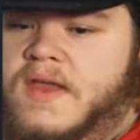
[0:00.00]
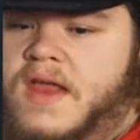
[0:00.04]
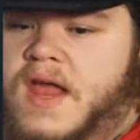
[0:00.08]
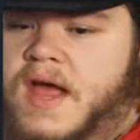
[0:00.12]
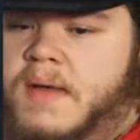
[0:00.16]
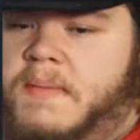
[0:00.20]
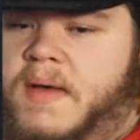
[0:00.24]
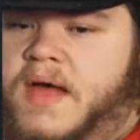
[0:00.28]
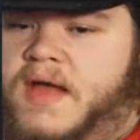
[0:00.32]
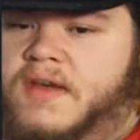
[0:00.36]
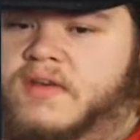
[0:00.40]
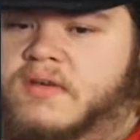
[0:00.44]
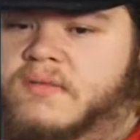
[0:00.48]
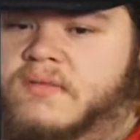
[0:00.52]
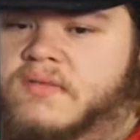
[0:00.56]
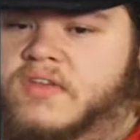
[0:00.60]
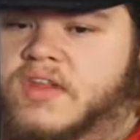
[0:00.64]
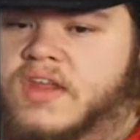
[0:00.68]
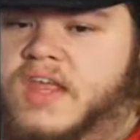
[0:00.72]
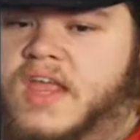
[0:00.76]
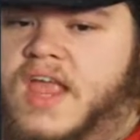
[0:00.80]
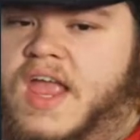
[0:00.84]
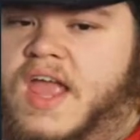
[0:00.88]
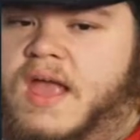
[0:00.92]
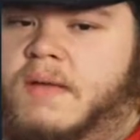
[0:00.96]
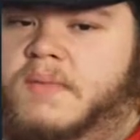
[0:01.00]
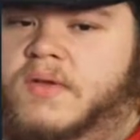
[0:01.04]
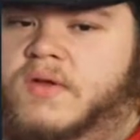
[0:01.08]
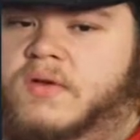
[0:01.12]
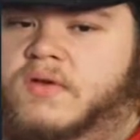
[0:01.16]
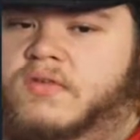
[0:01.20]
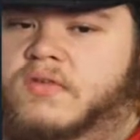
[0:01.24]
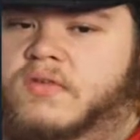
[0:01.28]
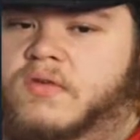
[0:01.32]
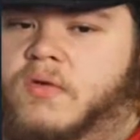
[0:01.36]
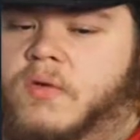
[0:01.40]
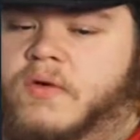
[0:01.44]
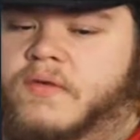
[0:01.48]
I'm not sure if it's the
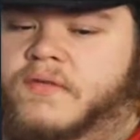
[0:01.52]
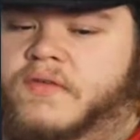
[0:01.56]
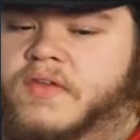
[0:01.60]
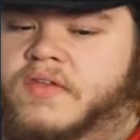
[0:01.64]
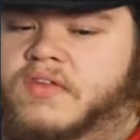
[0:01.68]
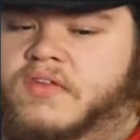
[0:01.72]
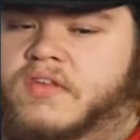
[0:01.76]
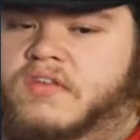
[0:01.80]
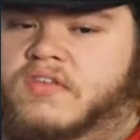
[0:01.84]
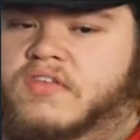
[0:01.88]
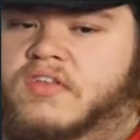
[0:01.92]
cameos or if it's the